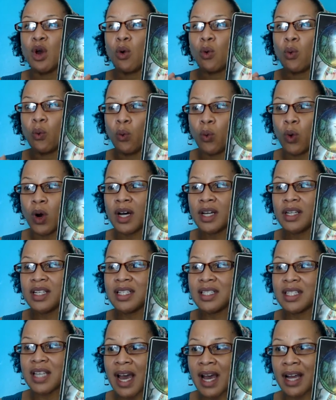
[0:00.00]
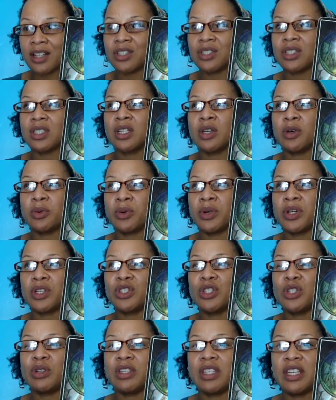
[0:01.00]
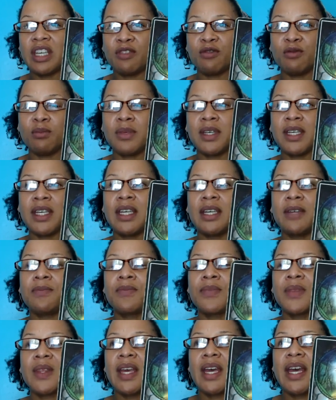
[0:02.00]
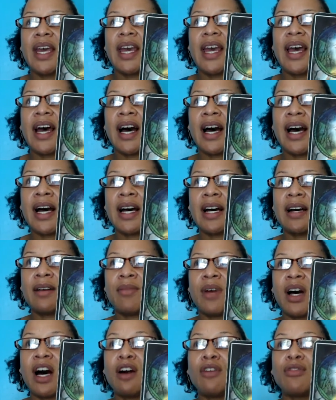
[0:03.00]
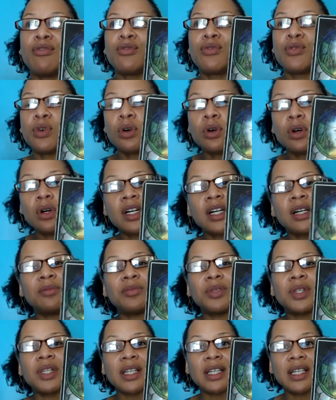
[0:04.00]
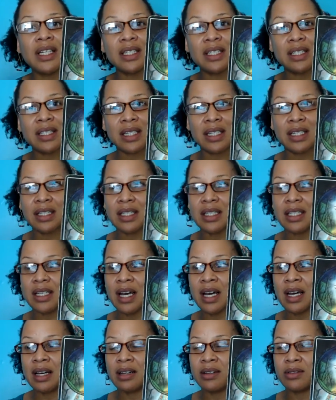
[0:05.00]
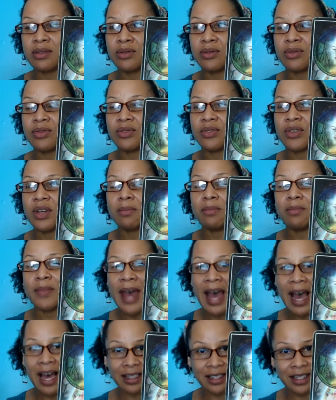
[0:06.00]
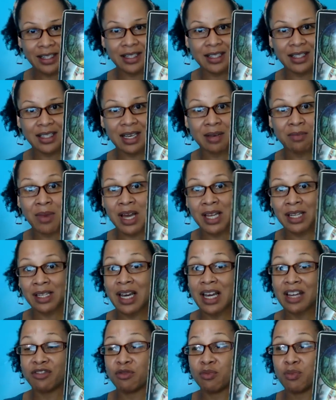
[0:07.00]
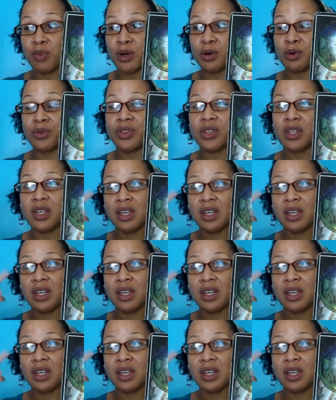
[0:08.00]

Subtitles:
what is actually going to give me a full, complete sense of balance in my life, both